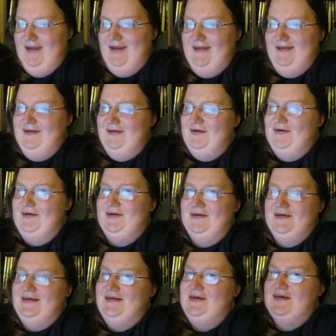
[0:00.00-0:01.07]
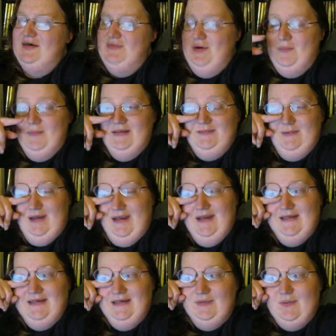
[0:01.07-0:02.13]
There, there, there's, there's some moments, man. He
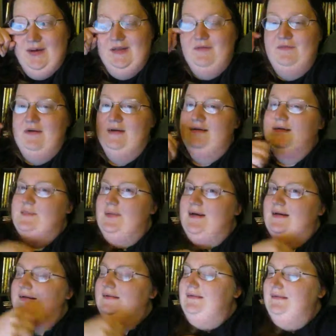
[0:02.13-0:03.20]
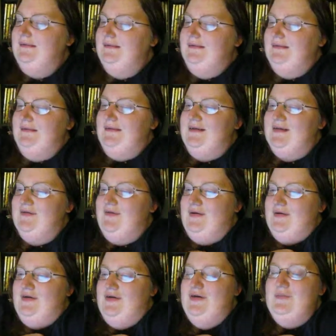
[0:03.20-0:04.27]
hits the right in the fields, man. So if
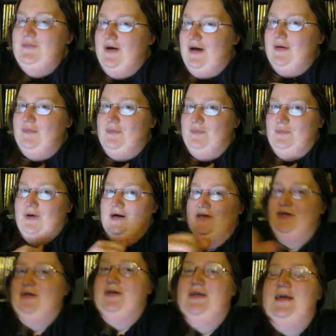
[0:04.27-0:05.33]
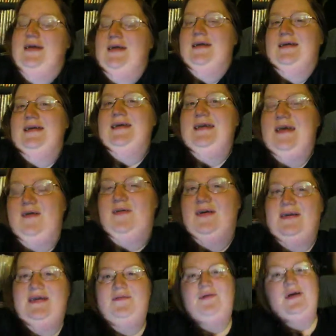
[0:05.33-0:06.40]
you do not watch the
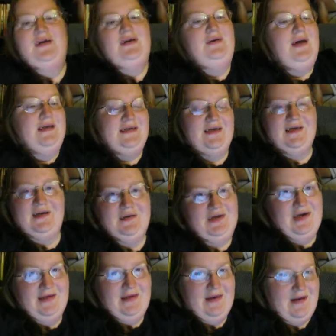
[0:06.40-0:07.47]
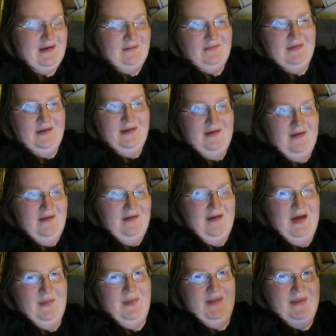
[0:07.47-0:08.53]
CTFXC vlog, you guys gotta go check that out.
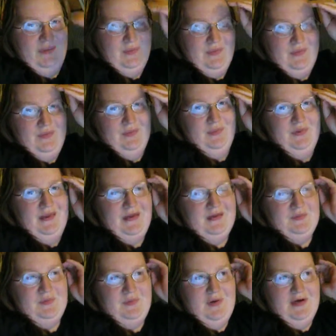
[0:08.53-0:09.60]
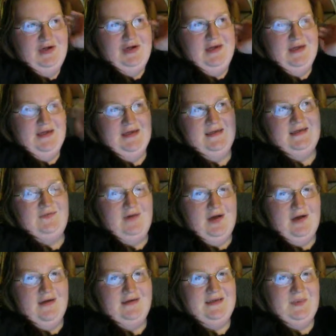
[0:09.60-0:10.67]
I mean, I think one of the cool things with watching his
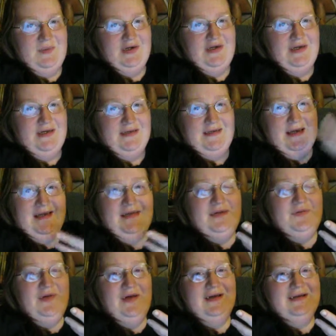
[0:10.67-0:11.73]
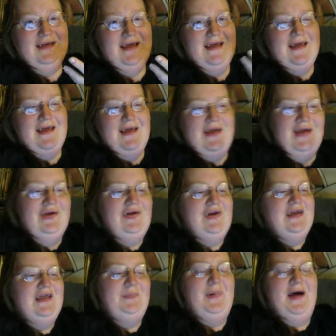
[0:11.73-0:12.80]
vlogs and watching Danny's vlogs is you
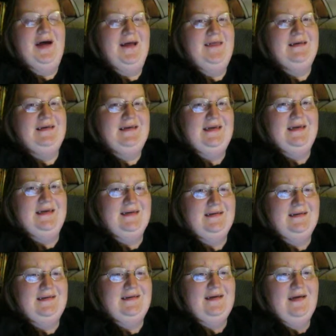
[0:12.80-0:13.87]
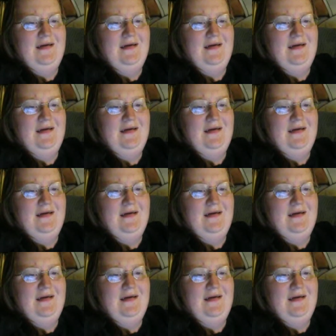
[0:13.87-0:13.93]
get the behind the scenes